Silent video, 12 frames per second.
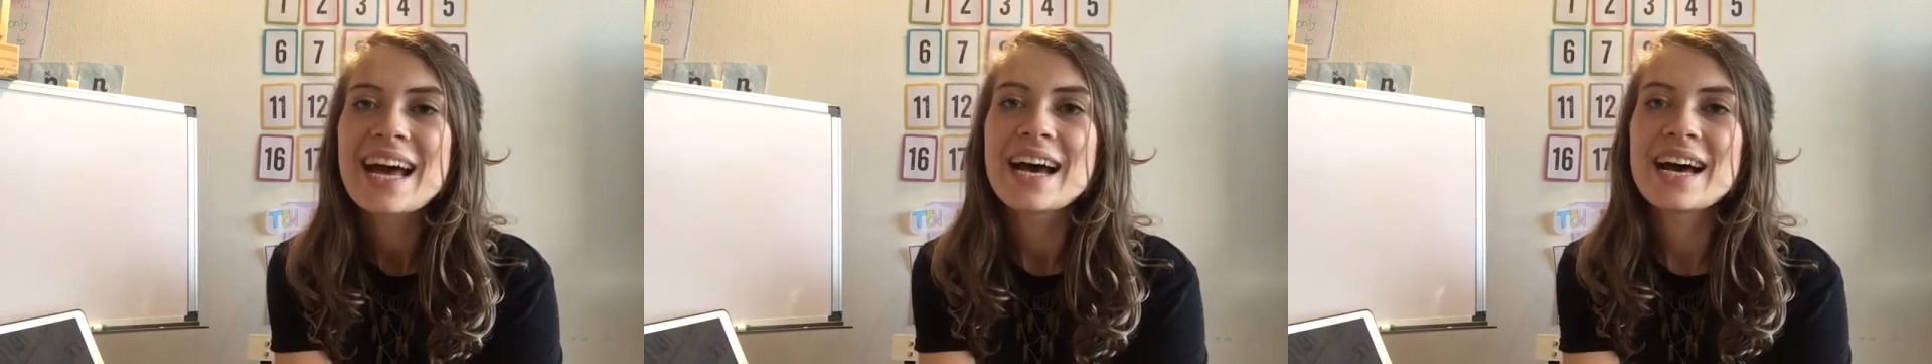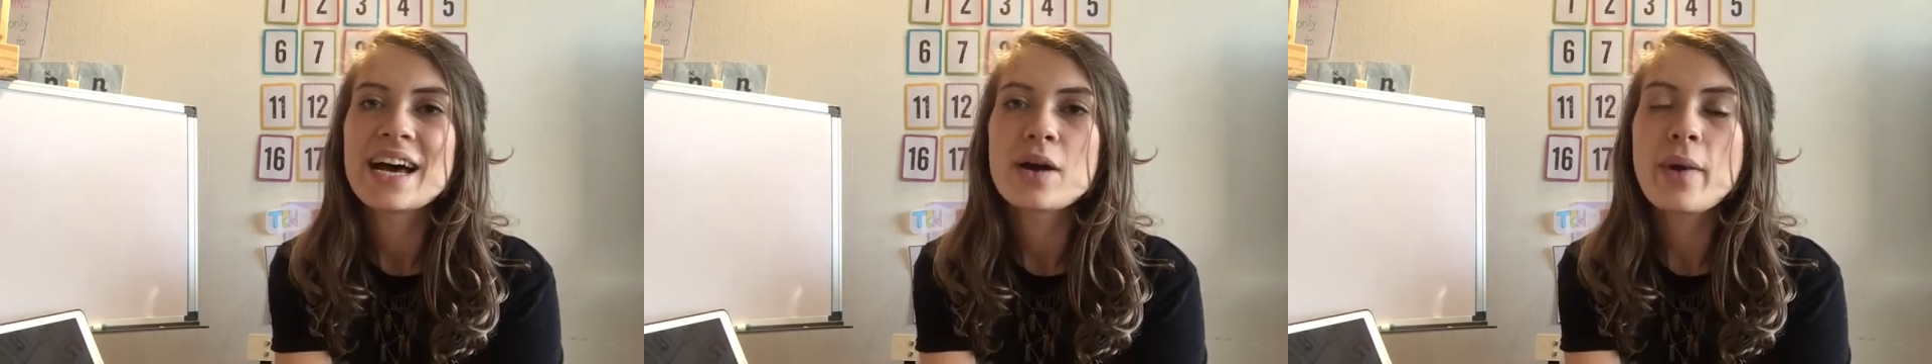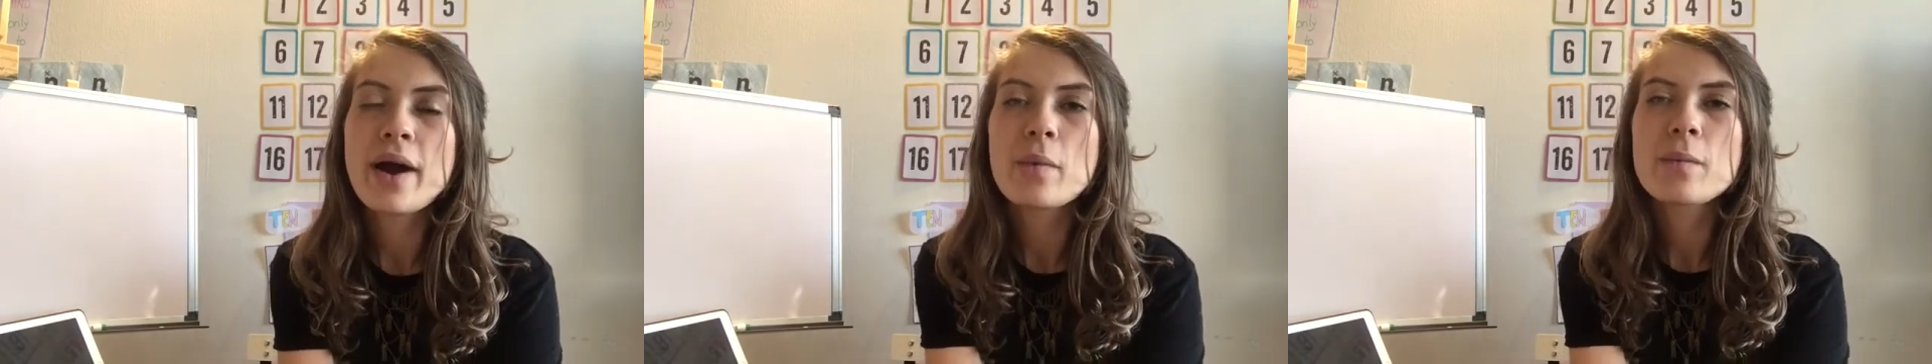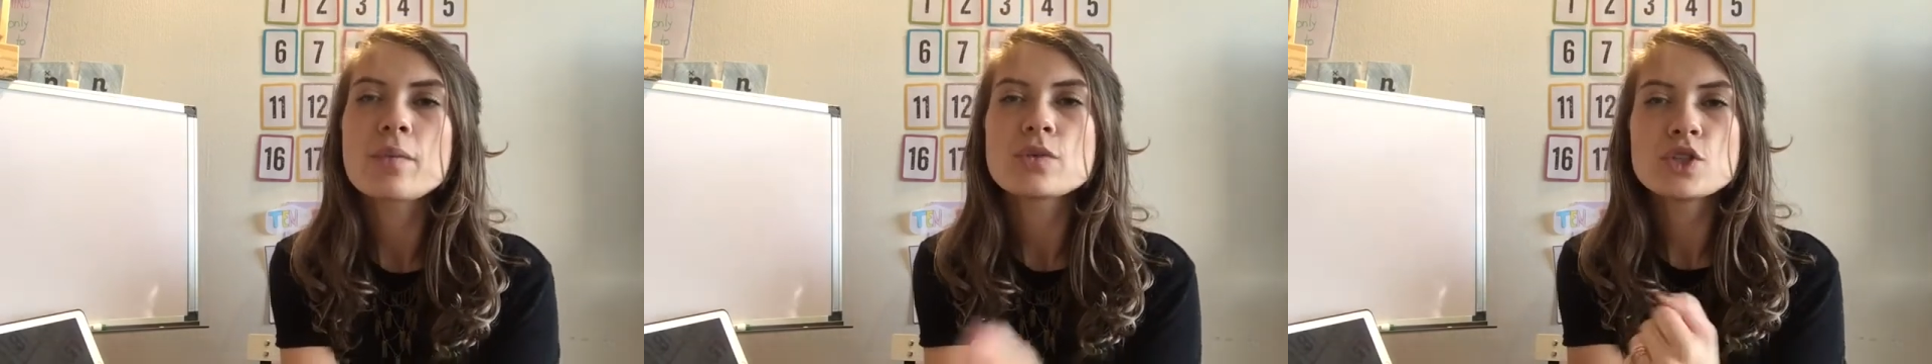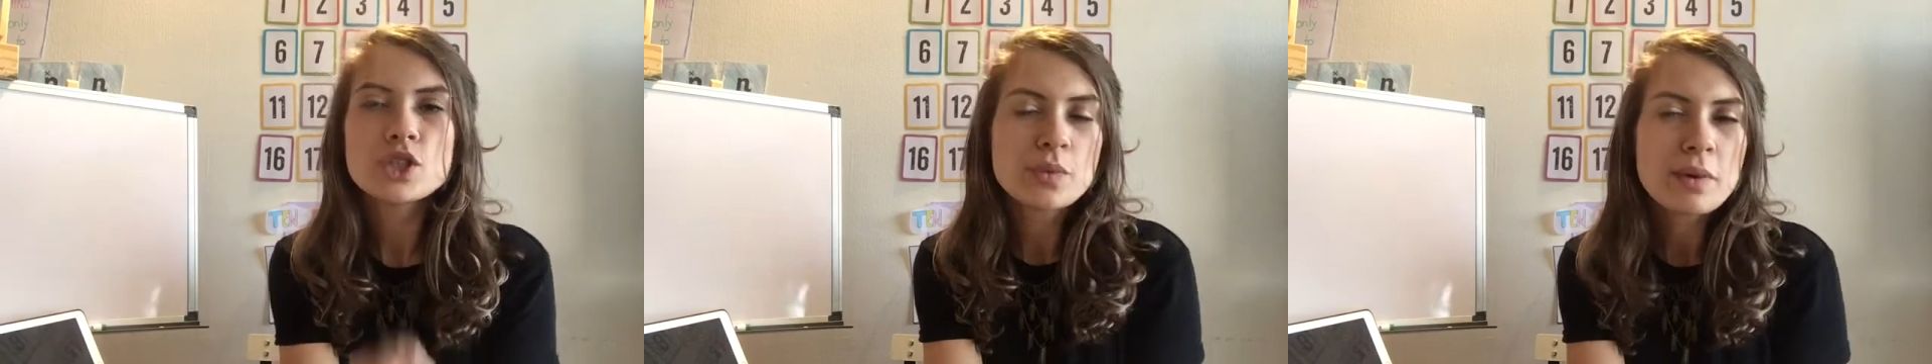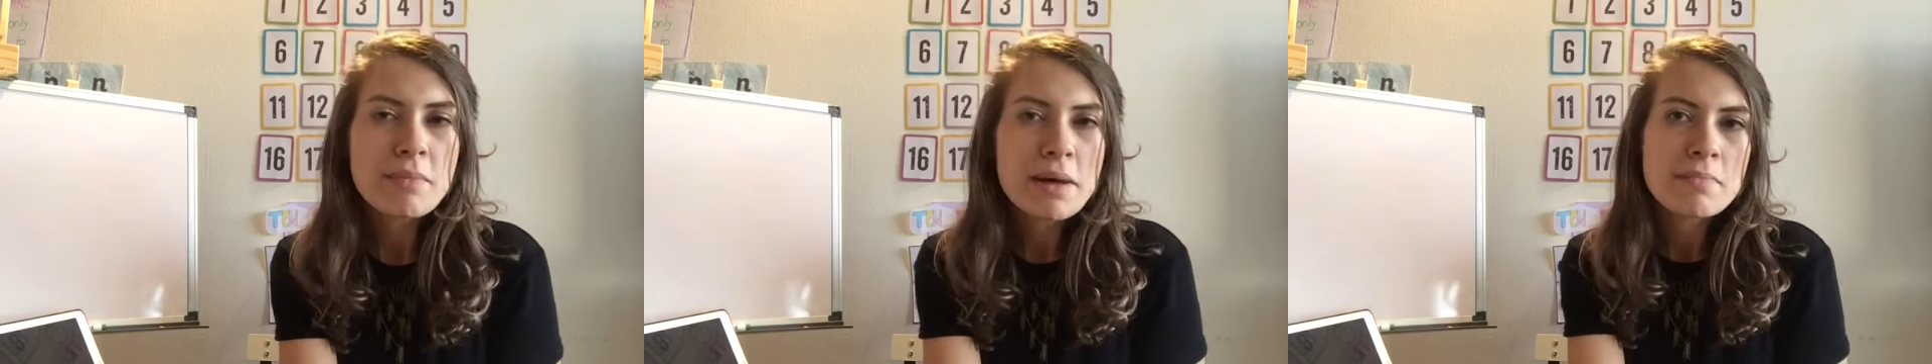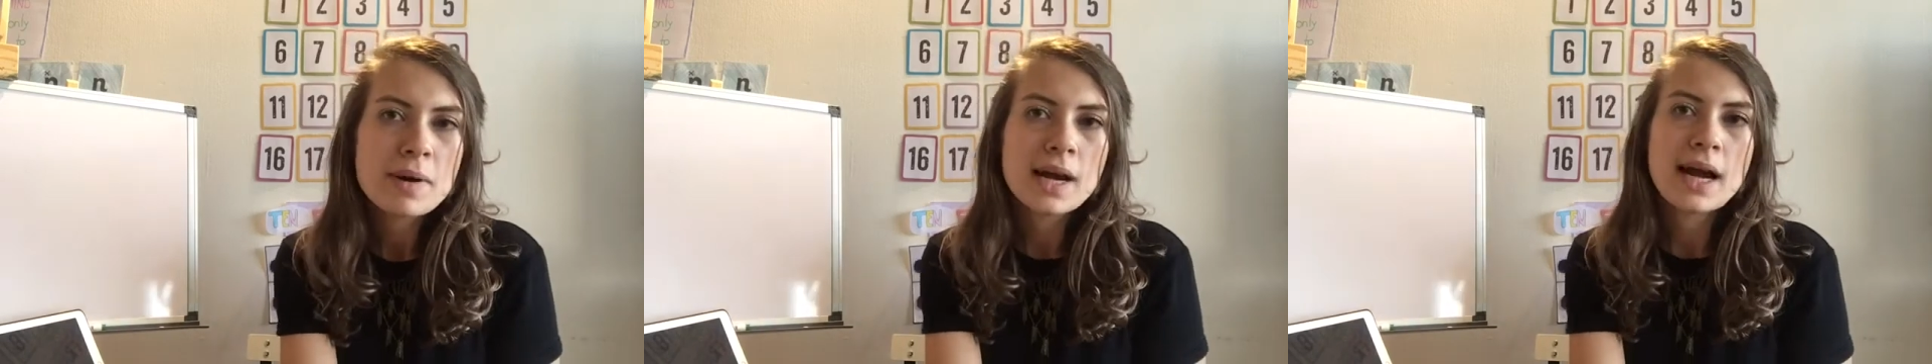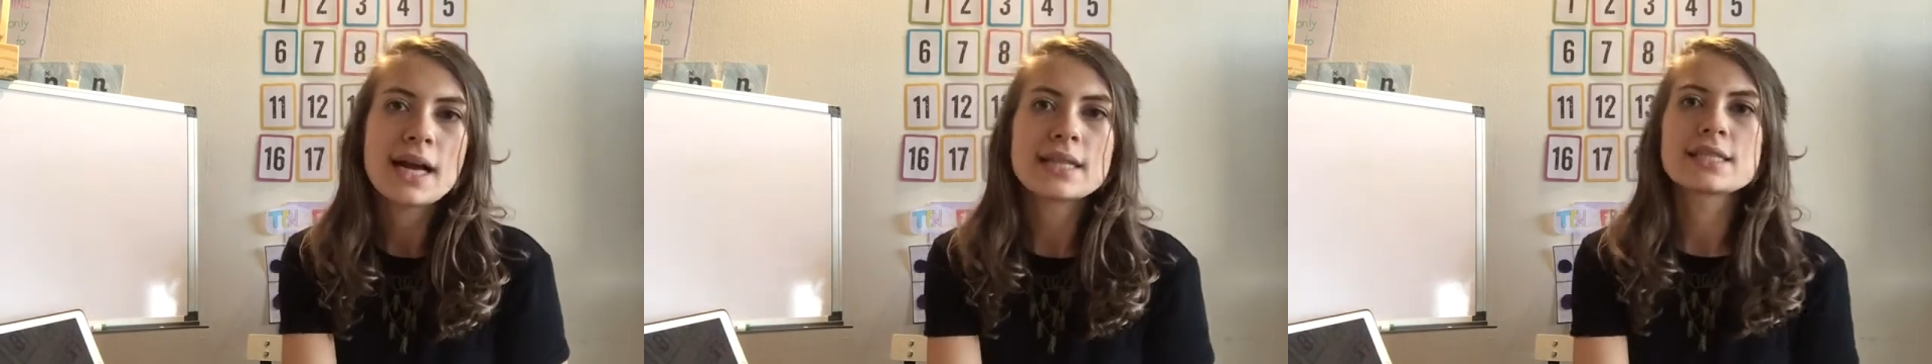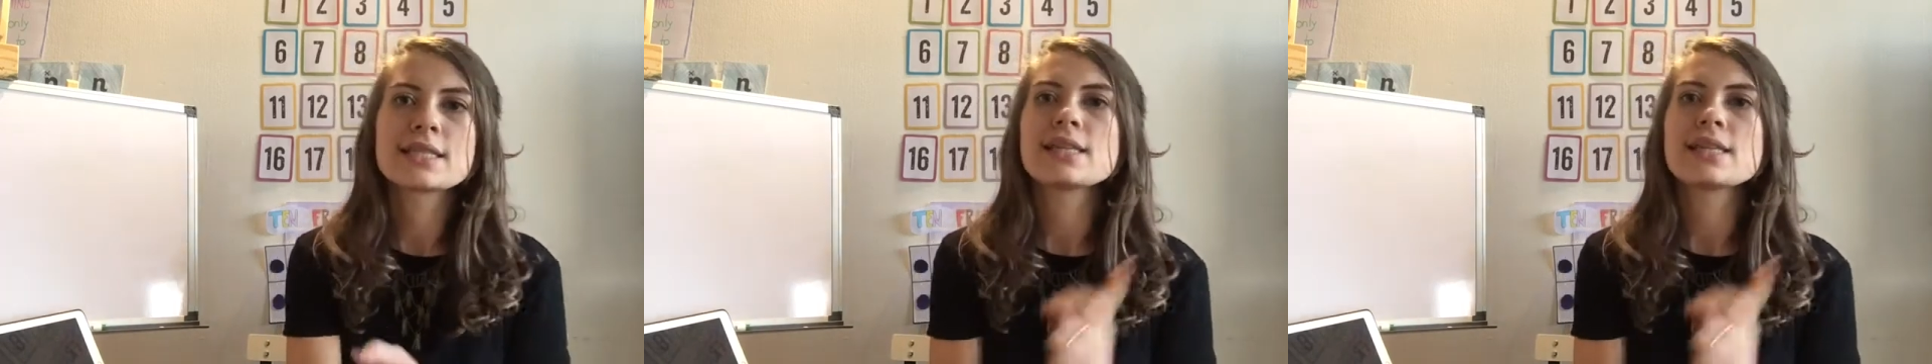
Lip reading: Well, do you remember, guys,